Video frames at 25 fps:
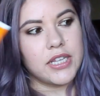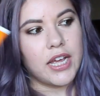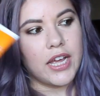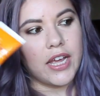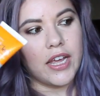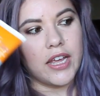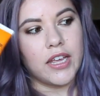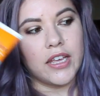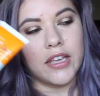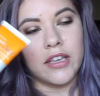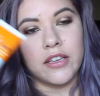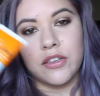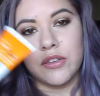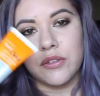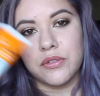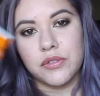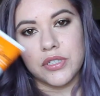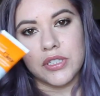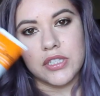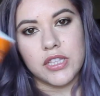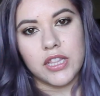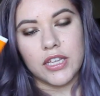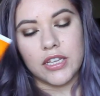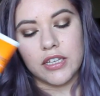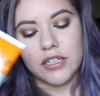I
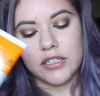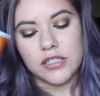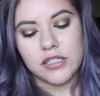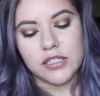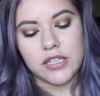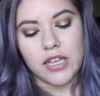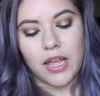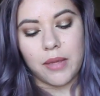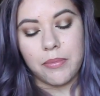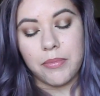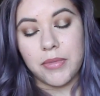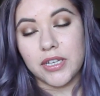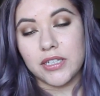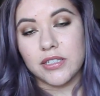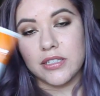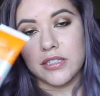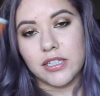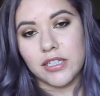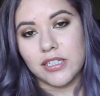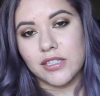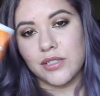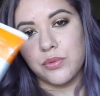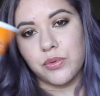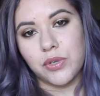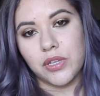use this, I mixed
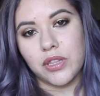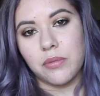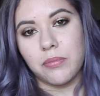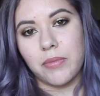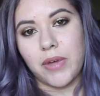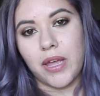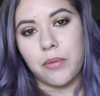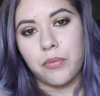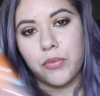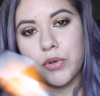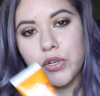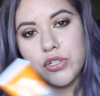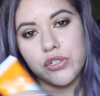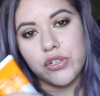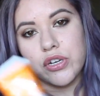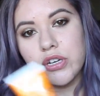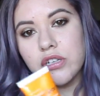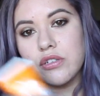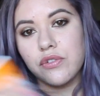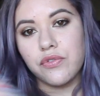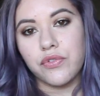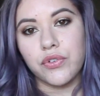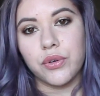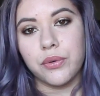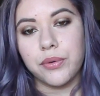this with my
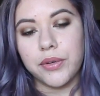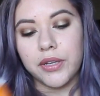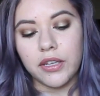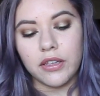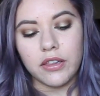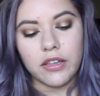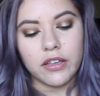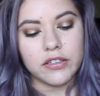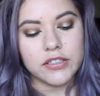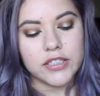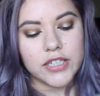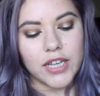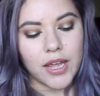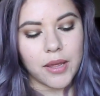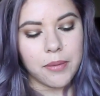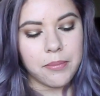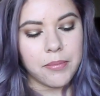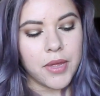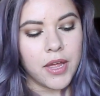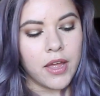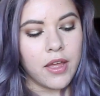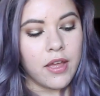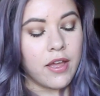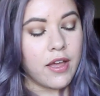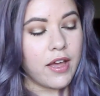moisturizer for a really long time.